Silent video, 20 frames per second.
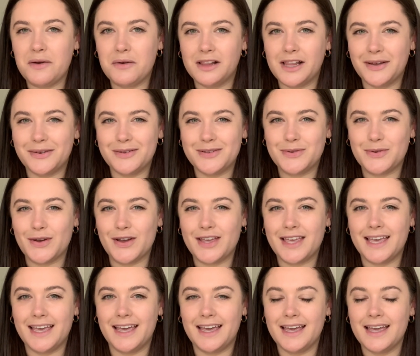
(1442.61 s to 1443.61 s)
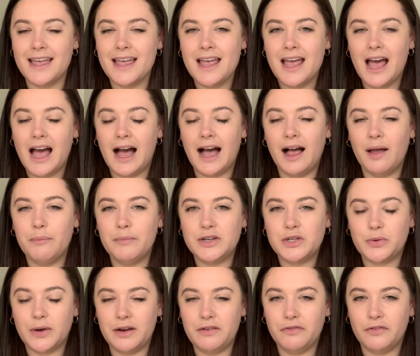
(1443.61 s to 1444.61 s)
while I was working um,
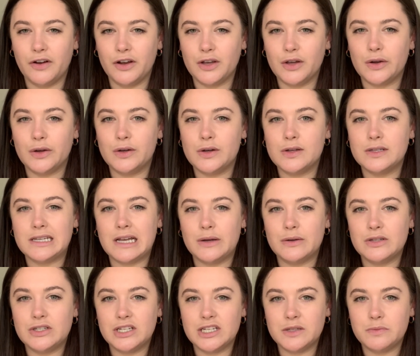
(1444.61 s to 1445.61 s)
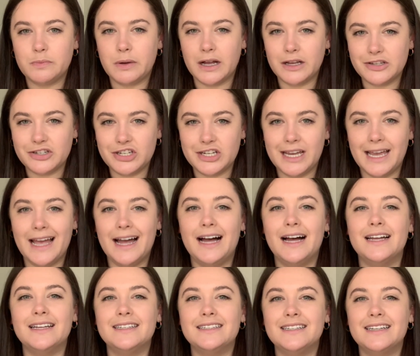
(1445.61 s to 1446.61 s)
between phone calls, I was just punching
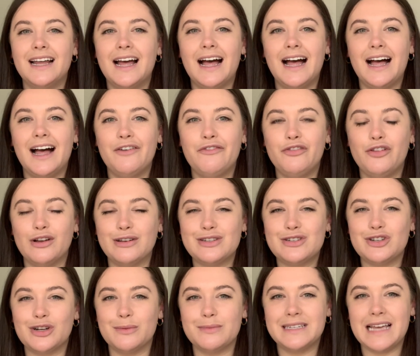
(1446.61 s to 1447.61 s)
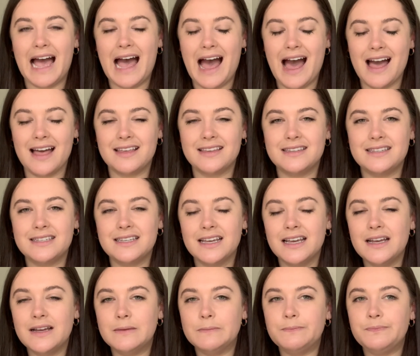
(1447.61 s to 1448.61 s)
out uh, floss drop tags
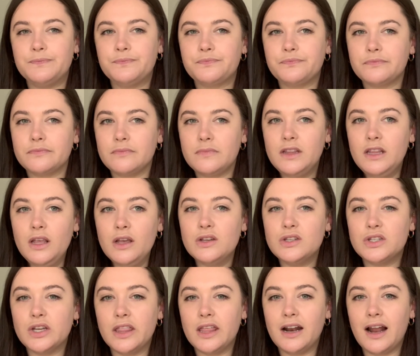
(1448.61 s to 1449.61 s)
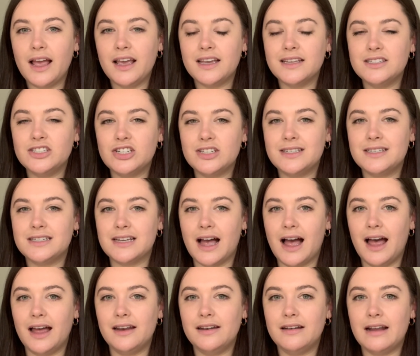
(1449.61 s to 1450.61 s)
so that I can just
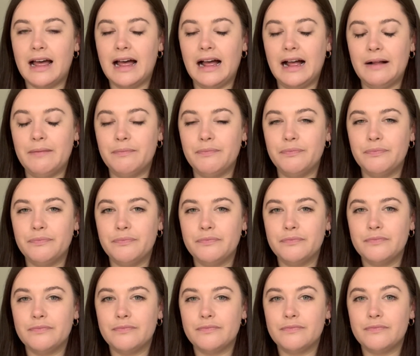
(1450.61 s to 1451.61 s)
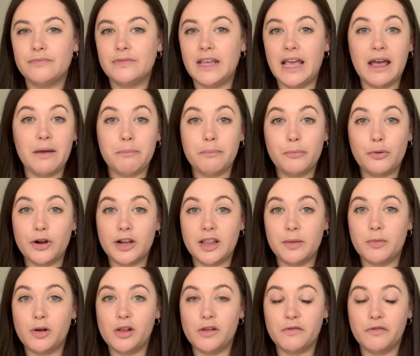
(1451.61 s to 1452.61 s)
start, um, yeah, putting
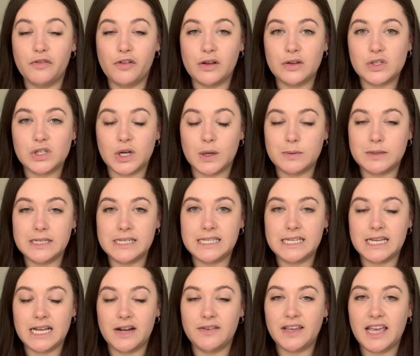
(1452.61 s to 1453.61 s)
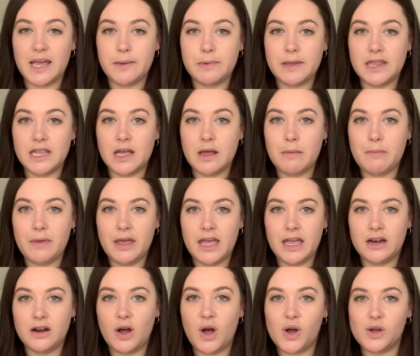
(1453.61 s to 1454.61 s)
them all on floss drops instead of keeping them
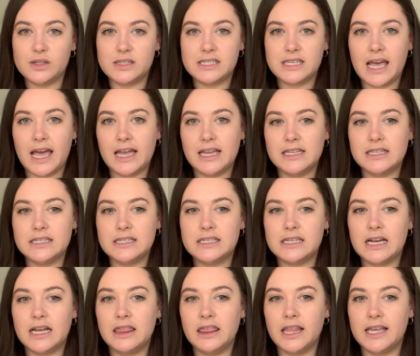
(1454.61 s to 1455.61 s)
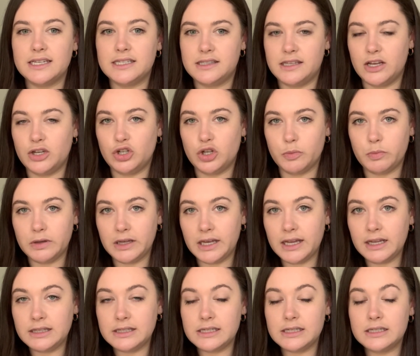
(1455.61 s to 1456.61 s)
in whole skeins unless they're
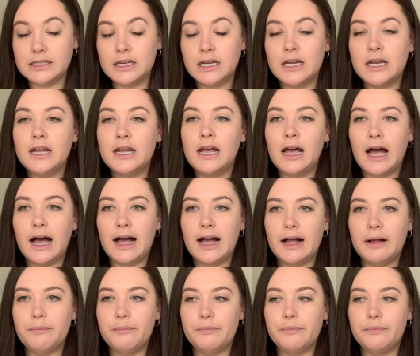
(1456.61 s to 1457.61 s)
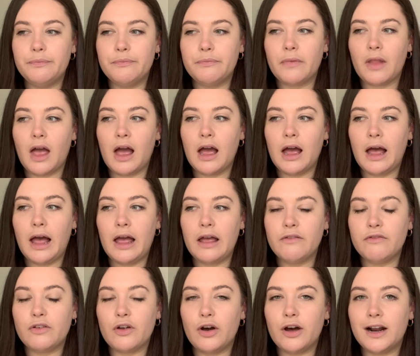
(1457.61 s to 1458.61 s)
duplicates. Um,
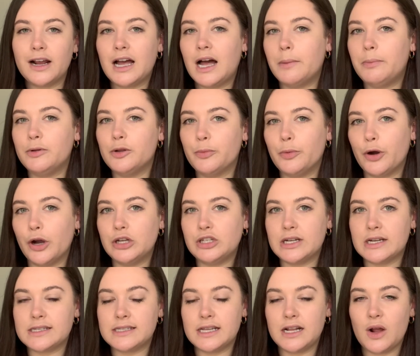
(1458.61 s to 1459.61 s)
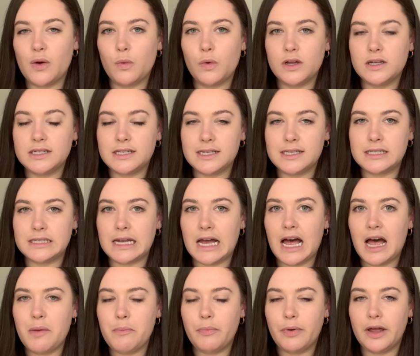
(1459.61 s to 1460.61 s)
I've got a couple of projects that I want to
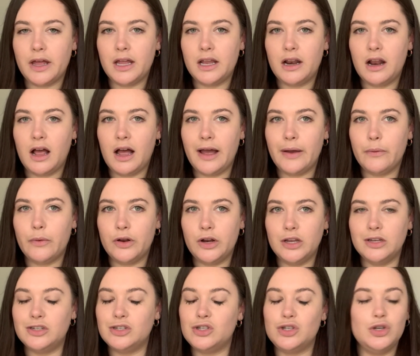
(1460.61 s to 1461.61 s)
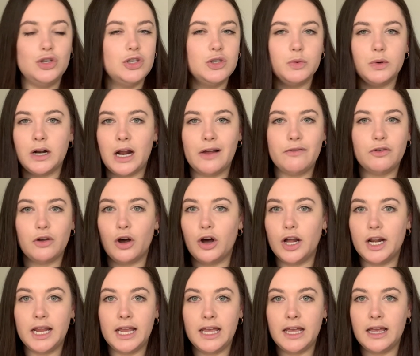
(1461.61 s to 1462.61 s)
start, but I want to just use what I've
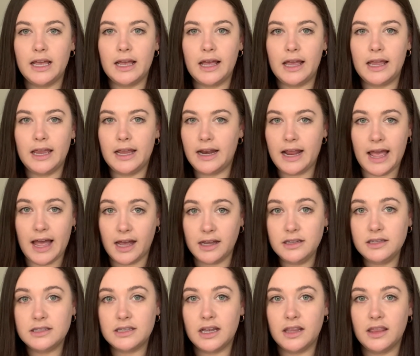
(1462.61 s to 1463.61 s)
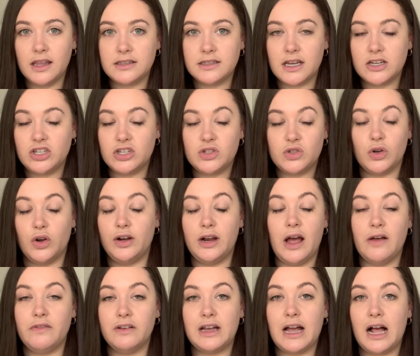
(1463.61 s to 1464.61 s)
got in-house unless I just don't
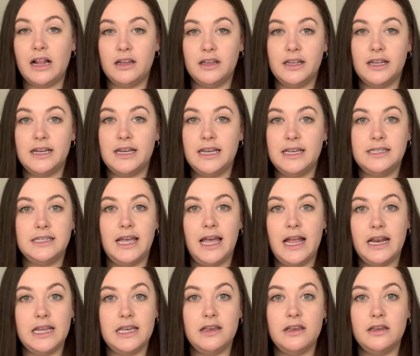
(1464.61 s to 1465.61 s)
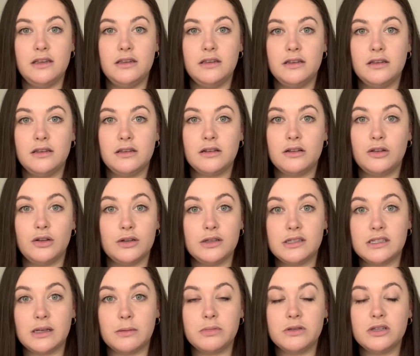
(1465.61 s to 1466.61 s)
have a color that is any close
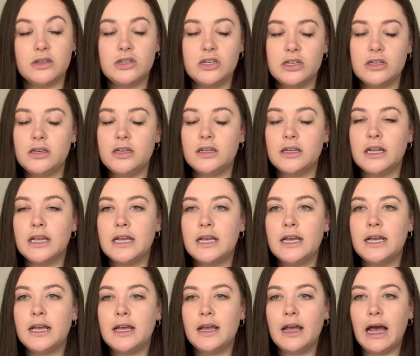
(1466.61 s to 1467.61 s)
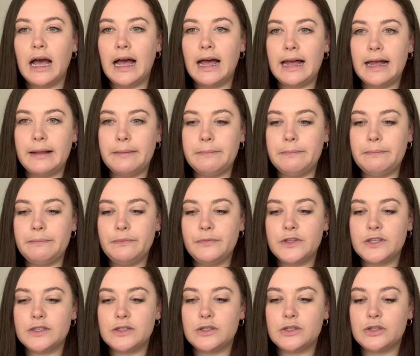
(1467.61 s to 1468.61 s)
substitute. Um,
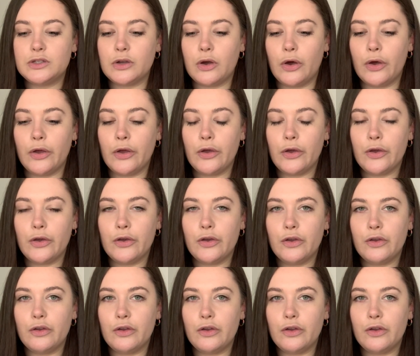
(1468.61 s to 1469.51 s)
so